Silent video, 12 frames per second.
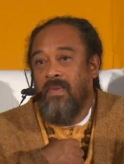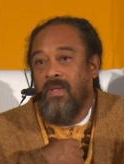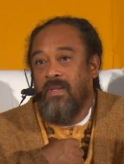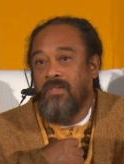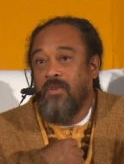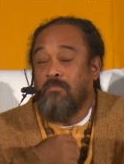
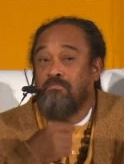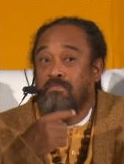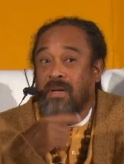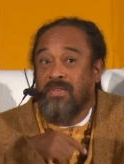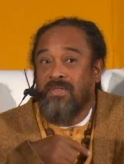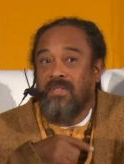It is your
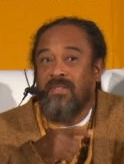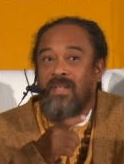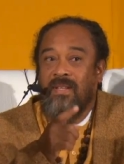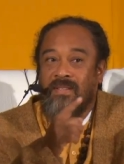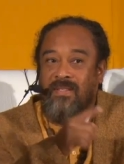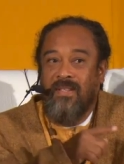person
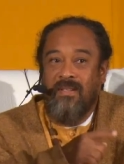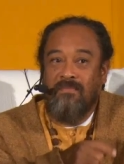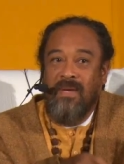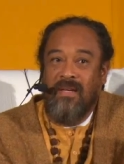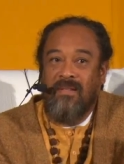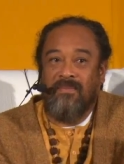that is seeing the
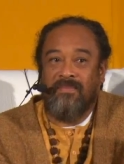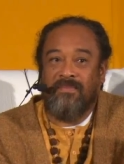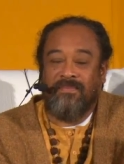beggar.